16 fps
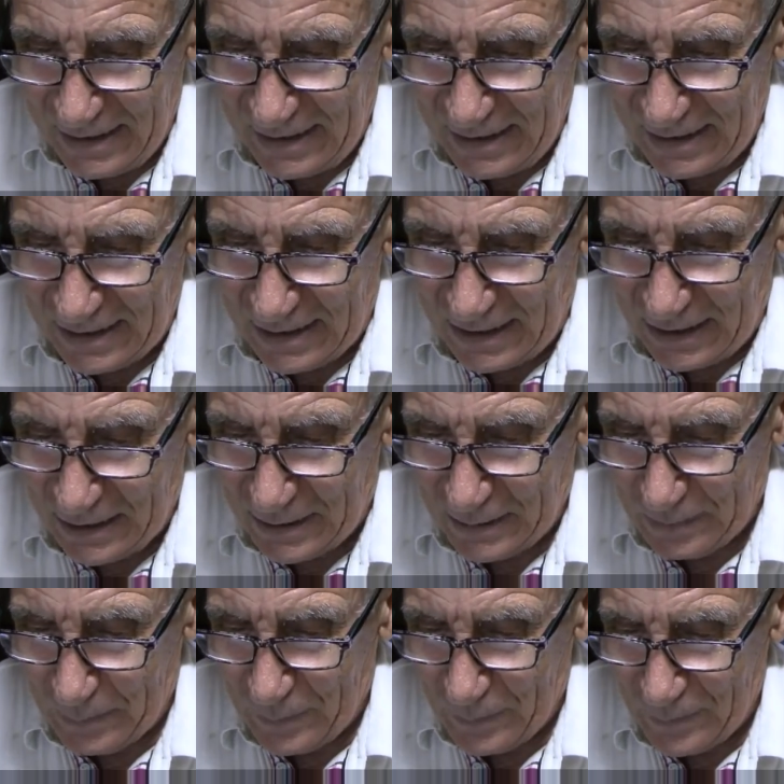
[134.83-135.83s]
It
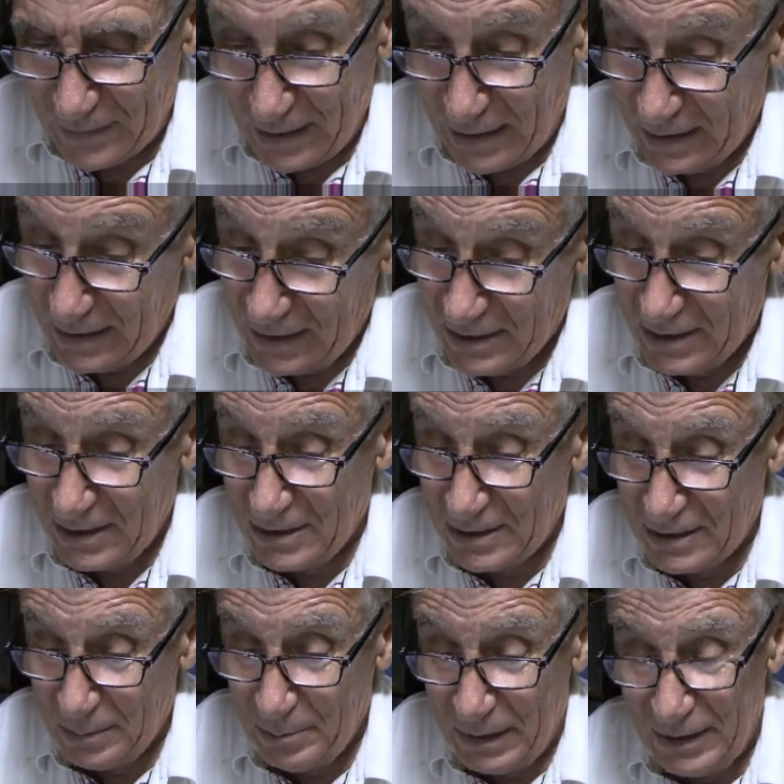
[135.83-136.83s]
says, and this
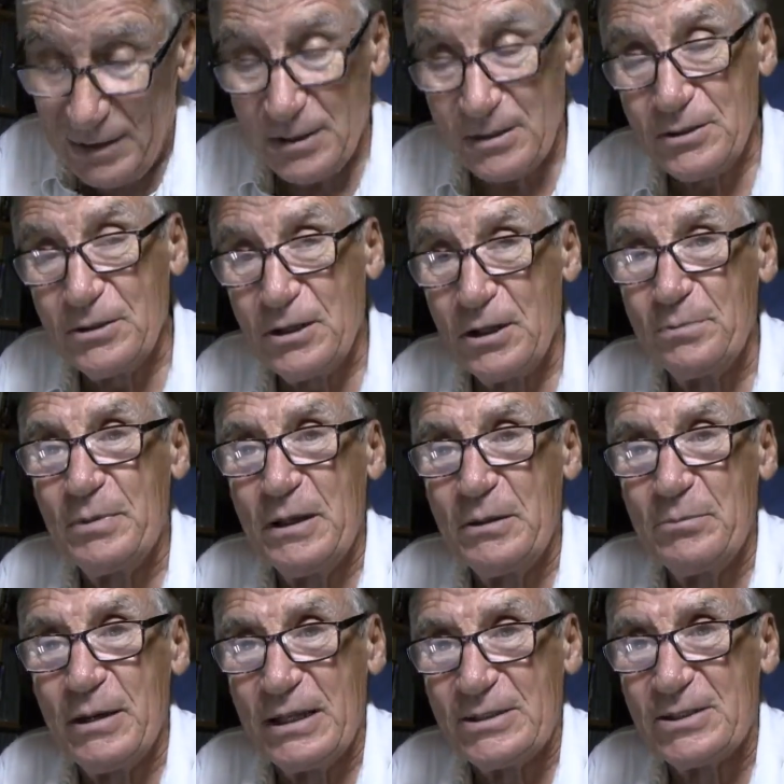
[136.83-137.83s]
is a 1 million
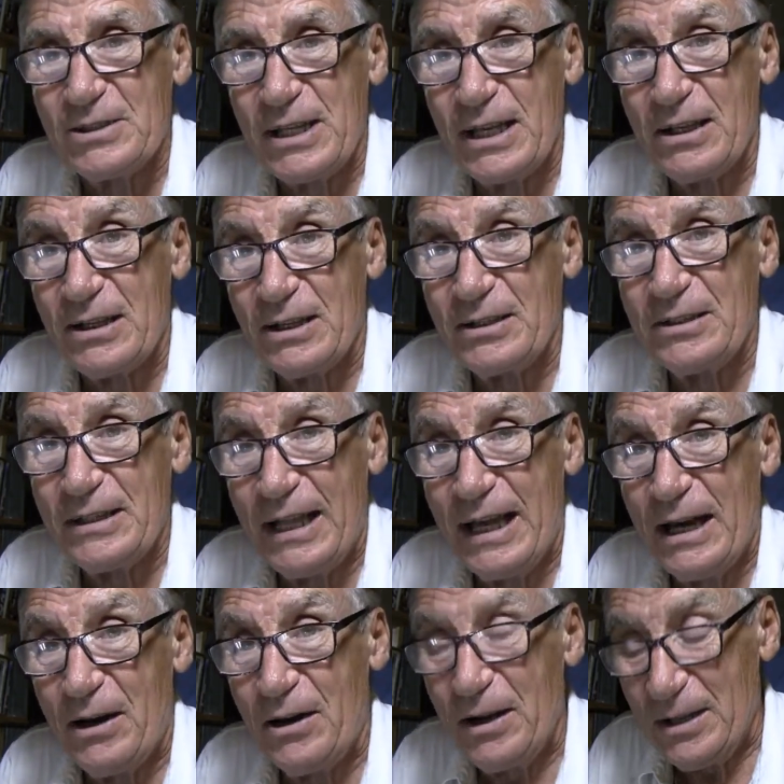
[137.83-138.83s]
copy bestseller
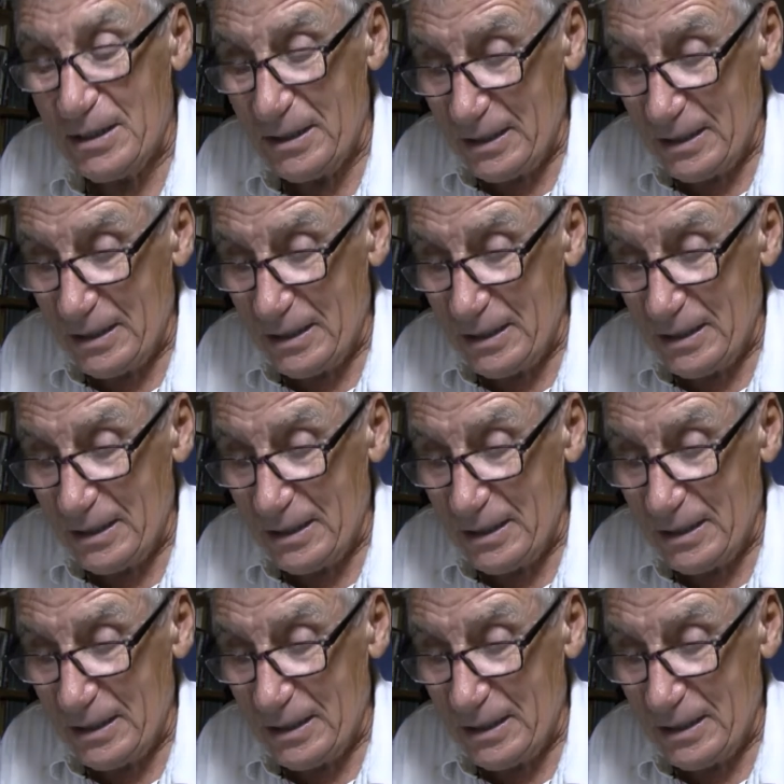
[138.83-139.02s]
now.